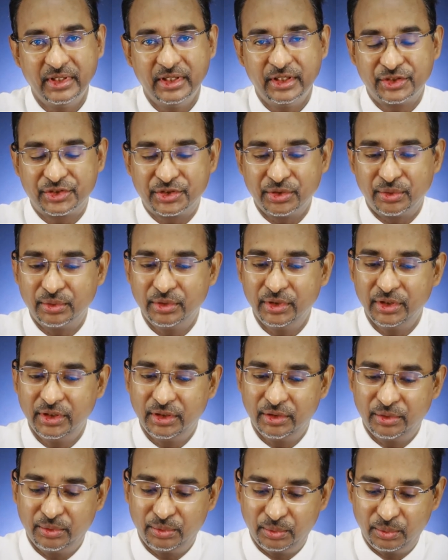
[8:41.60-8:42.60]
So
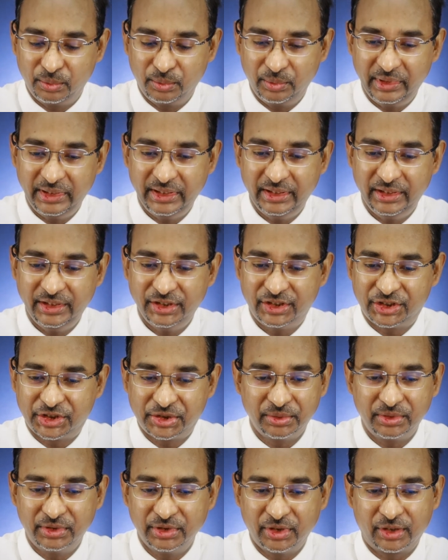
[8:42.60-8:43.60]
we
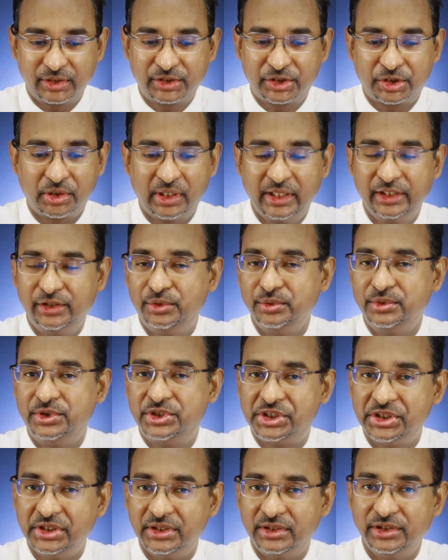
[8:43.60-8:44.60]
should not try to
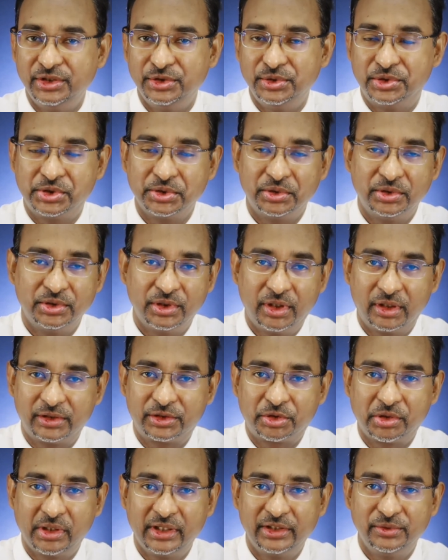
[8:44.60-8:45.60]
cheat. You should not
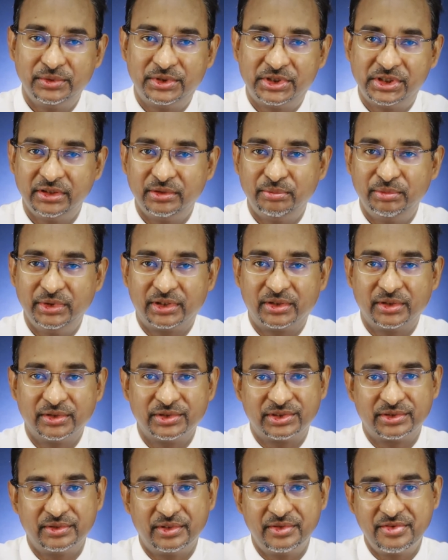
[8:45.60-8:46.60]
try to cheat
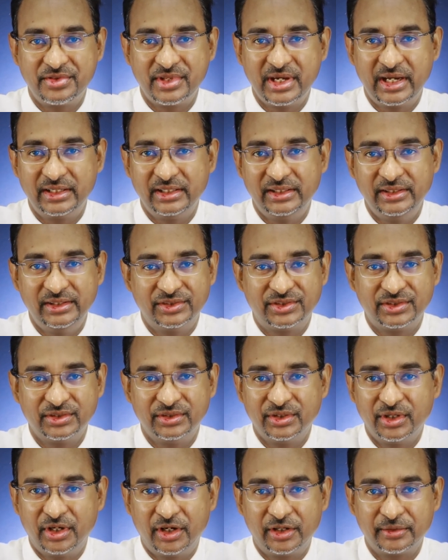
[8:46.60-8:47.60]
because that is
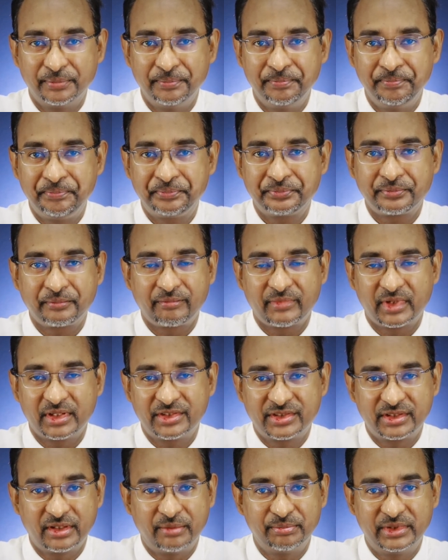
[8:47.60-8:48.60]
not
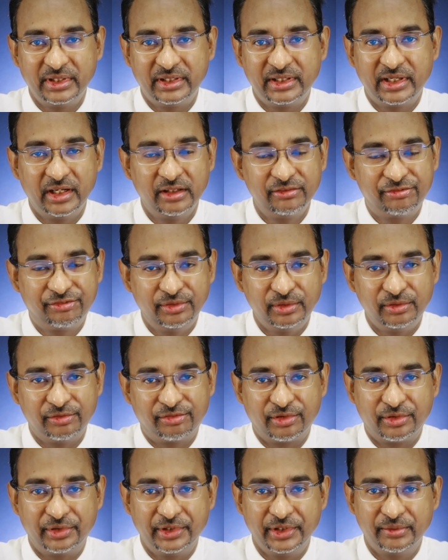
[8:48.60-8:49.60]
something helpful
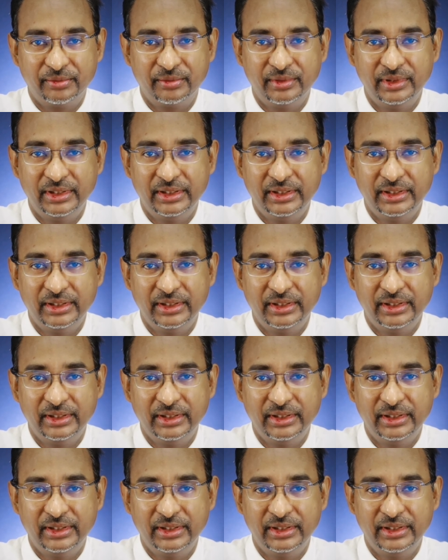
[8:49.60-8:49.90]
for you.